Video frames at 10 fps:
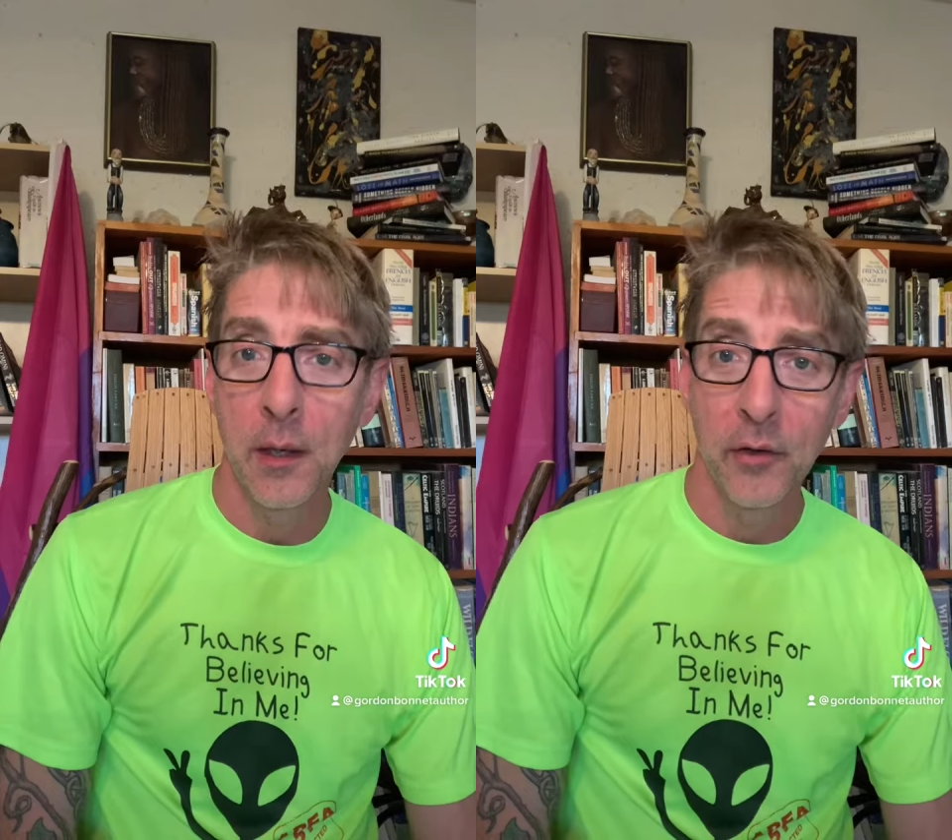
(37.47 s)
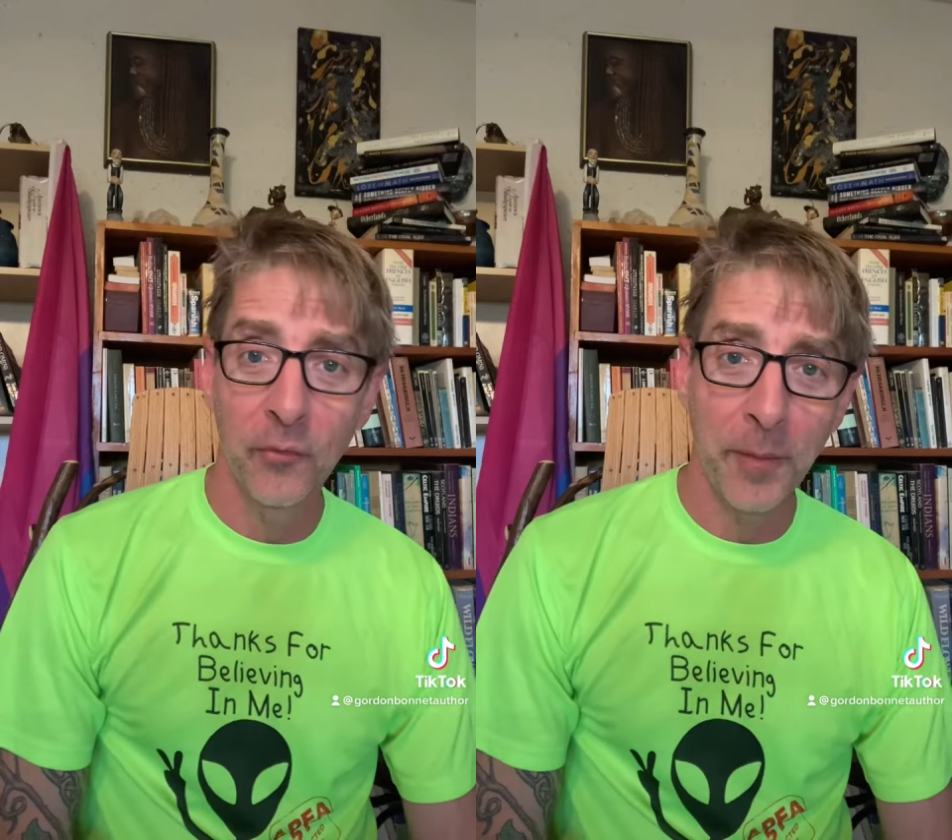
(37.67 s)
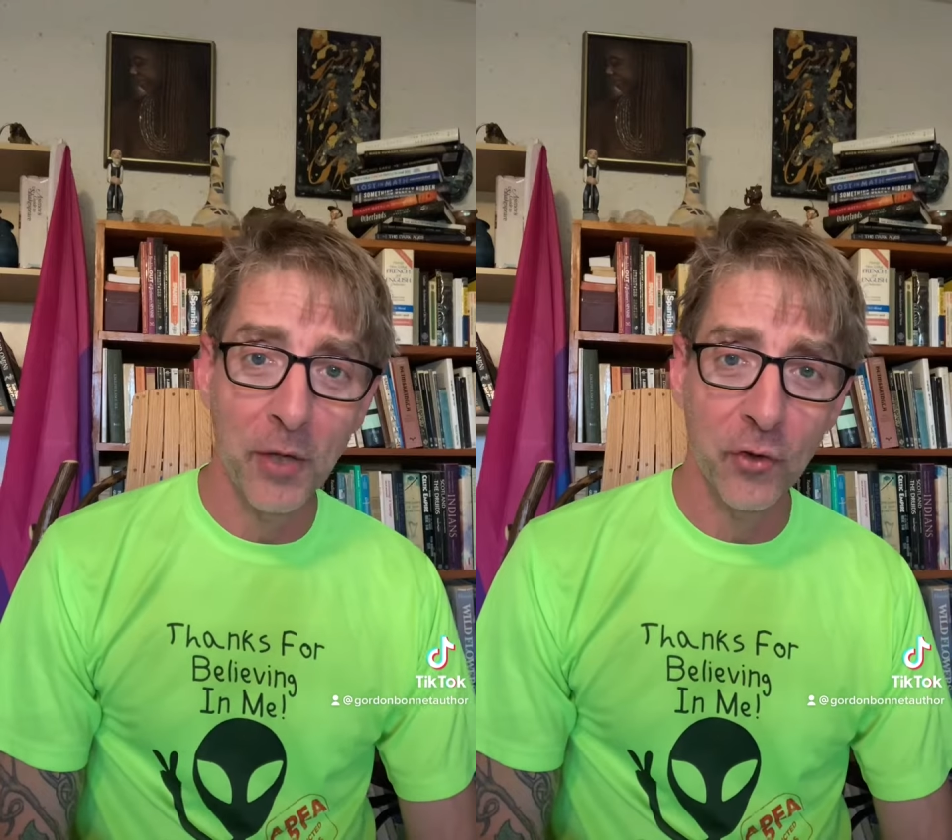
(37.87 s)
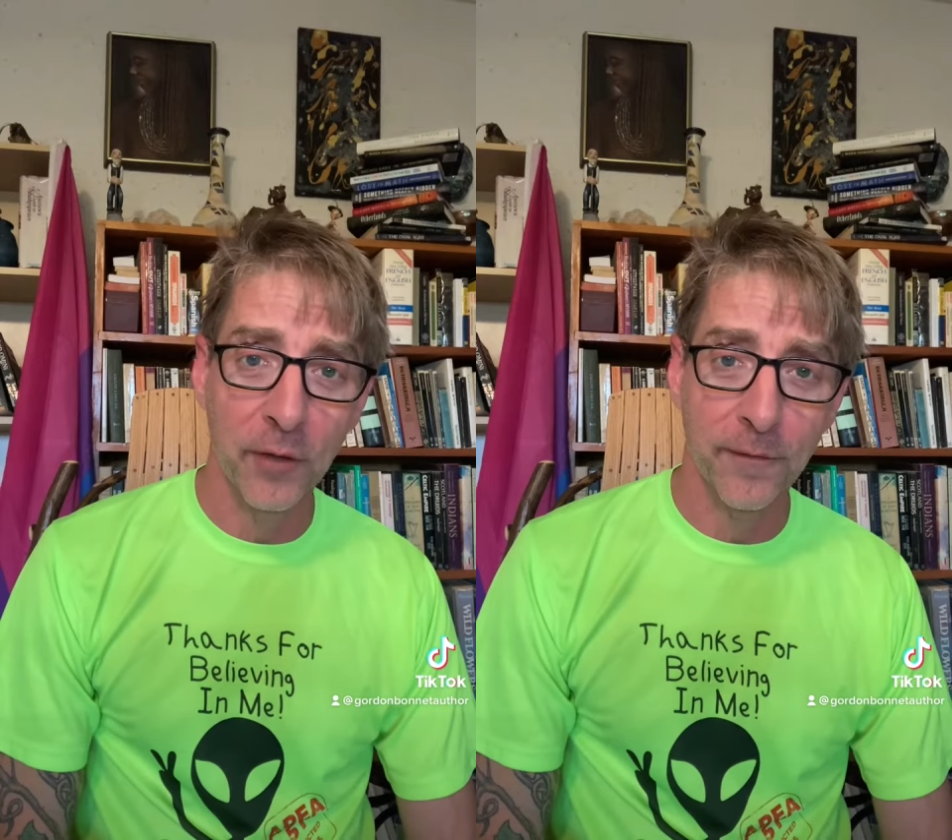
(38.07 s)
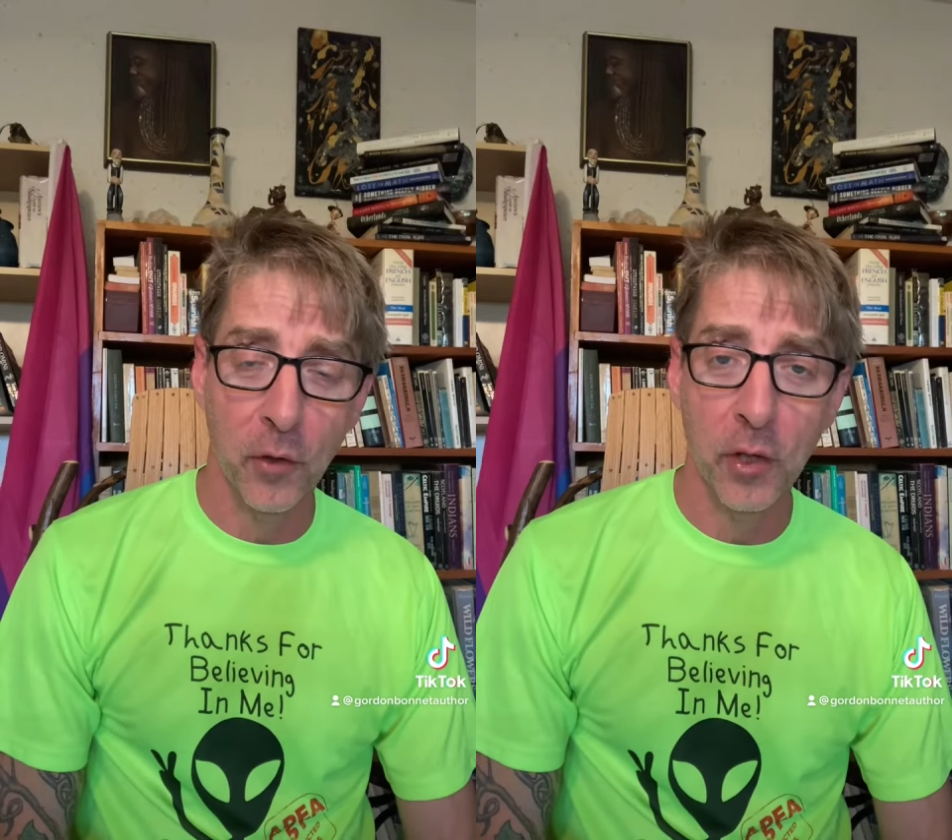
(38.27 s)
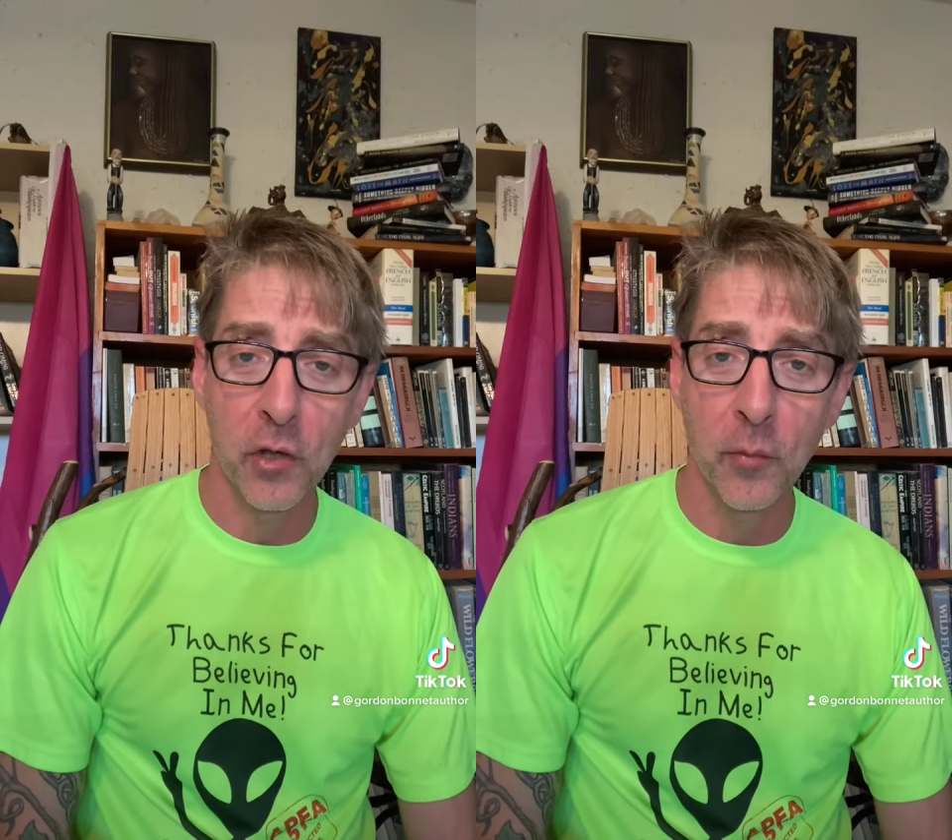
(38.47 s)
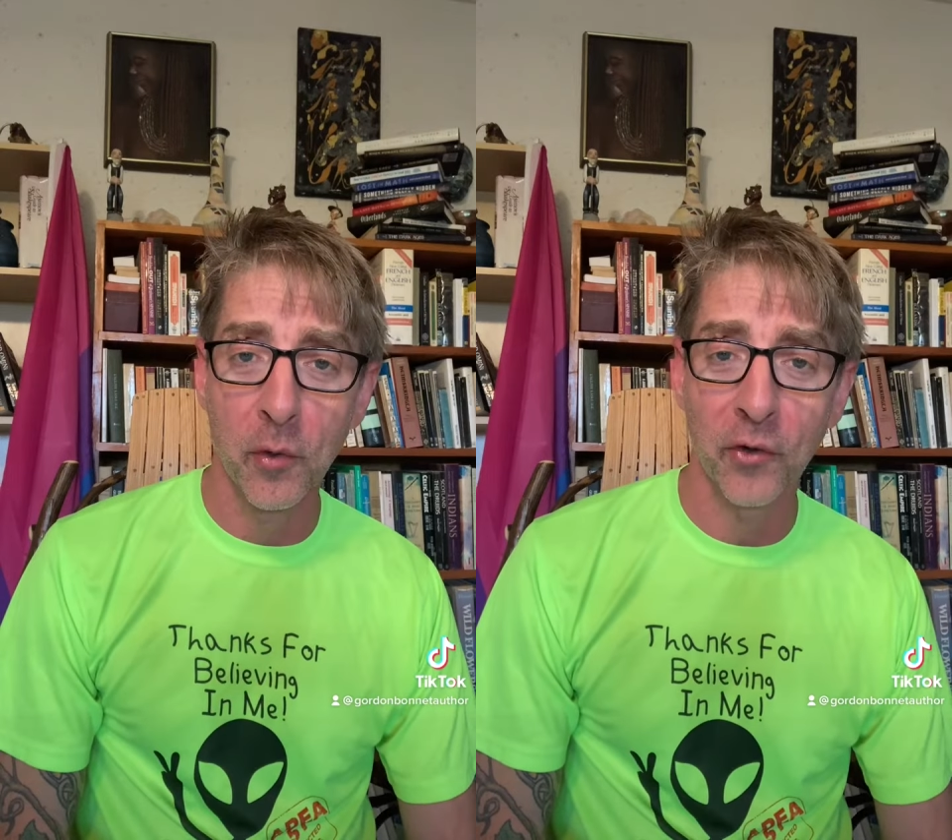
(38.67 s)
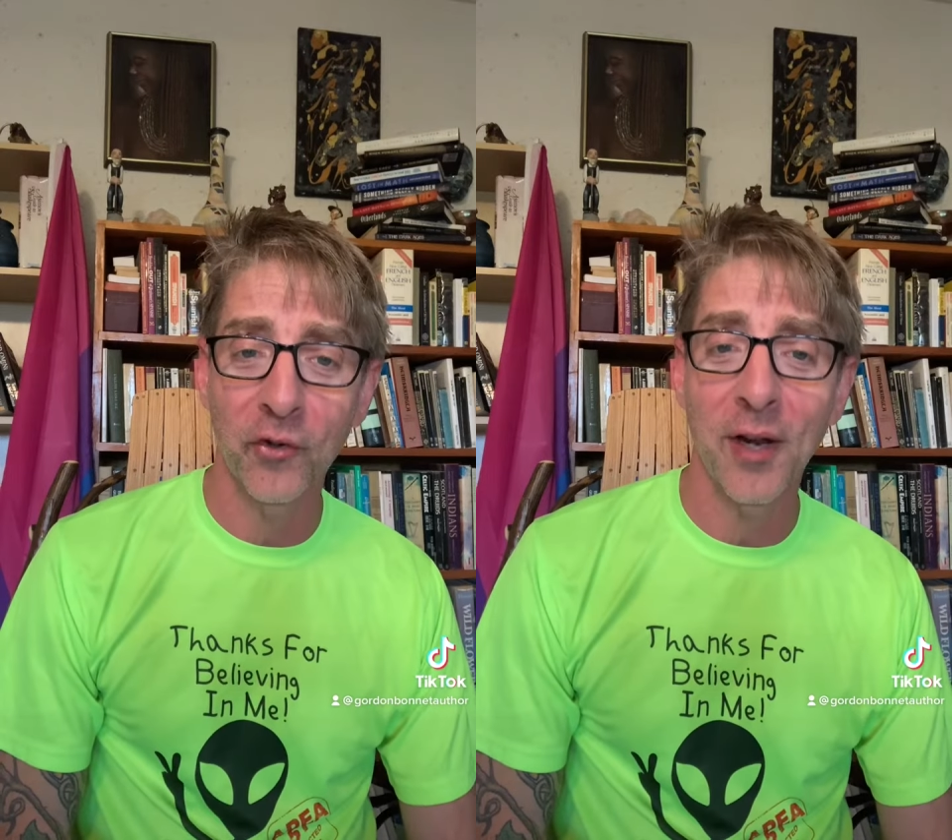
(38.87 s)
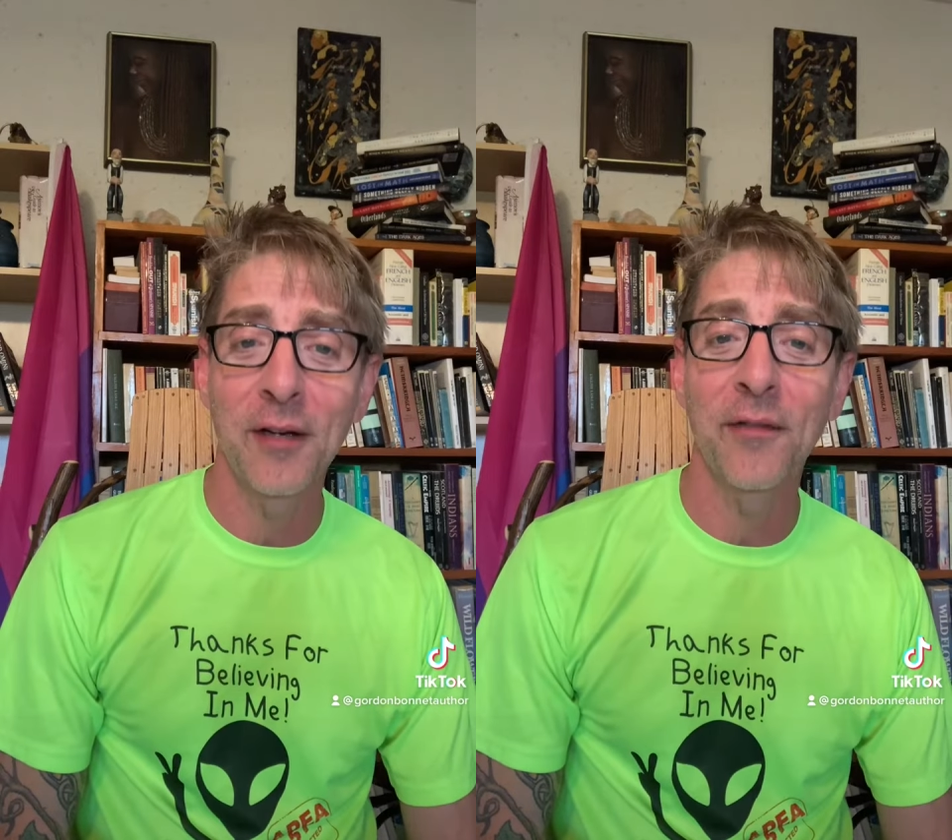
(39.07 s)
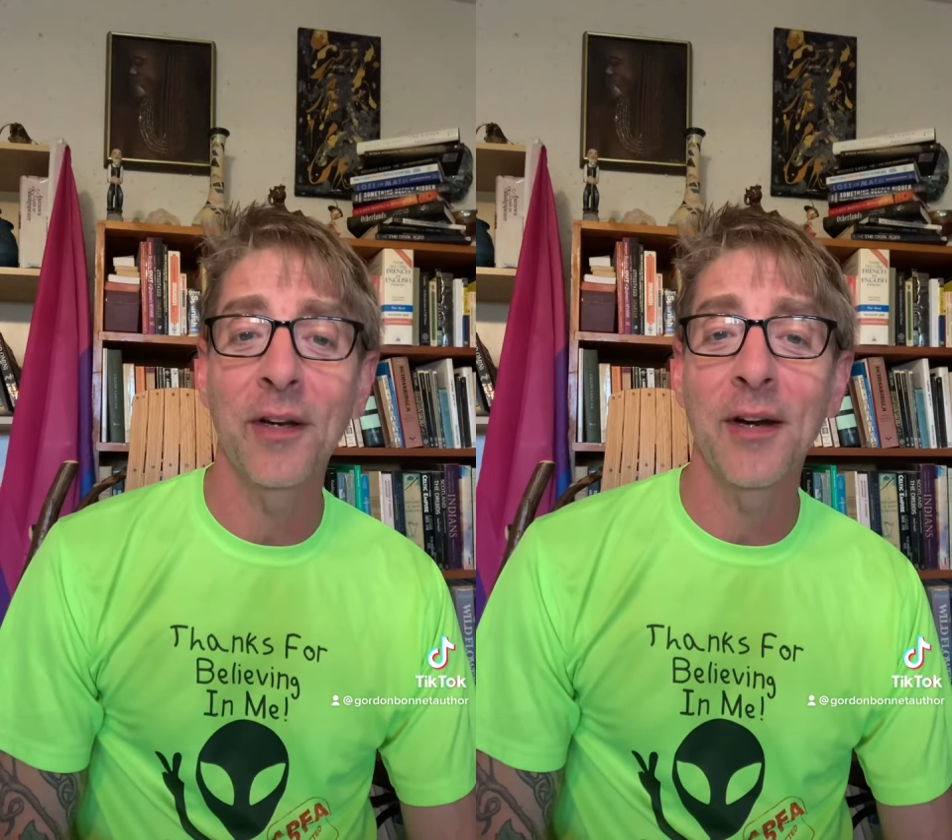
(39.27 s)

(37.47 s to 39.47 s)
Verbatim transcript: This penchant for humorous scientific